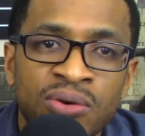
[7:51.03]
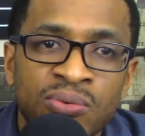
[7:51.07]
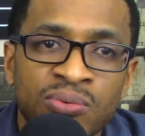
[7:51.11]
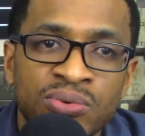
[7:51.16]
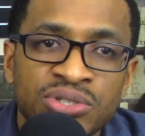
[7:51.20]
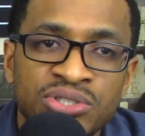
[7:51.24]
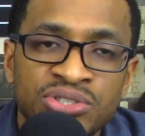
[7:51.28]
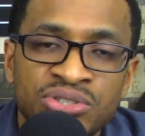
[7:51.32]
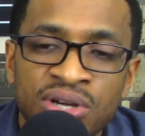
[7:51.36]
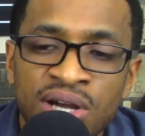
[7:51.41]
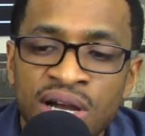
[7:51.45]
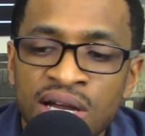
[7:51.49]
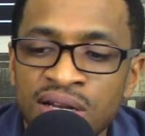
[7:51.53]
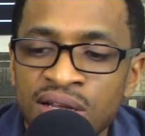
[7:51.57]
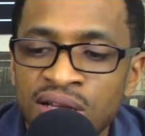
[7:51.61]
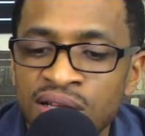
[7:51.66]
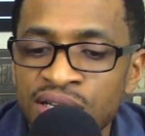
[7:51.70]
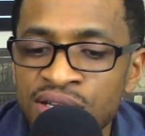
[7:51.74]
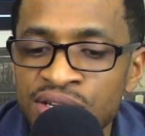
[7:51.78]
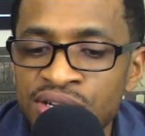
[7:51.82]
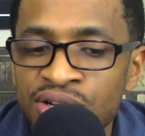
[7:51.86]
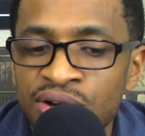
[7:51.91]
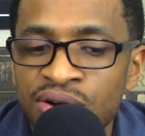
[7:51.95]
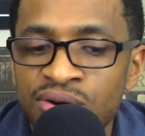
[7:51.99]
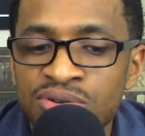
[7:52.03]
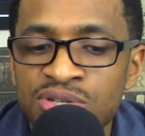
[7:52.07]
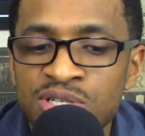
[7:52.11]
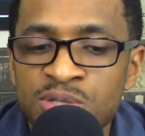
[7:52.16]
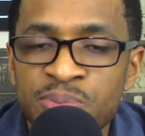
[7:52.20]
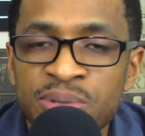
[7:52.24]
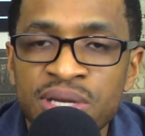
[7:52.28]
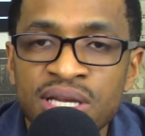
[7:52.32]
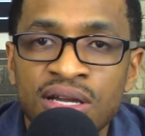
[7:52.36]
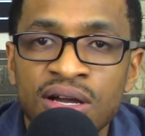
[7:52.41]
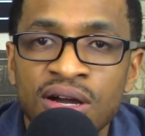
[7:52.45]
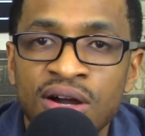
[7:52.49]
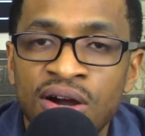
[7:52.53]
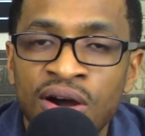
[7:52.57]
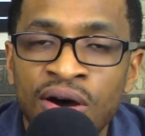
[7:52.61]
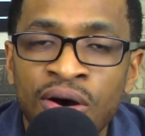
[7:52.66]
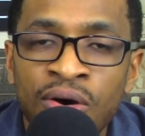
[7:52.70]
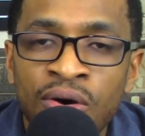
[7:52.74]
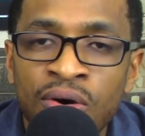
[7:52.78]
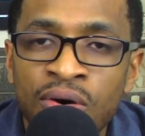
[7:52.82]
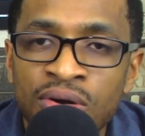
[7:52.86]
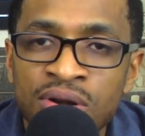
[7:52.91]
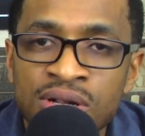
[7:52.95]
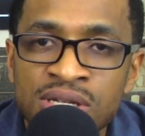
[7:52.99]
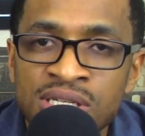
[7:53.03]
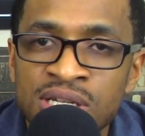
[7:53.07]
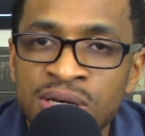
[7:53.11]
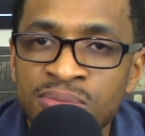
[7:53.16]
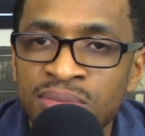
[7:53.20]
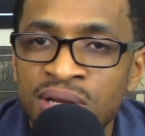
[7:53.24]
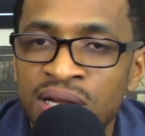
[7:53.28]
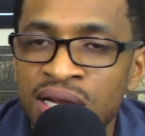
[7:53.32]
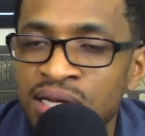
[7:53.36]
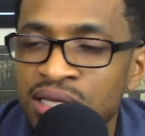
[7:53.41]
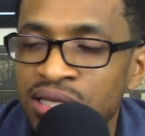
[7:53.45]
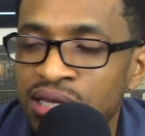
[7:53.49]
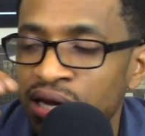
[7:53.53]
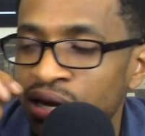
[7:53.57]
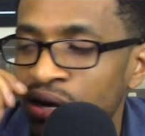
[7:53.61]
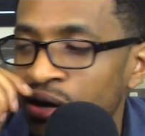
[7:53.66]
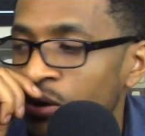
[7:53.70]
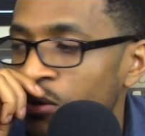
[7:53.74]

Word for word: was trying to, you know, speak in code or something like that,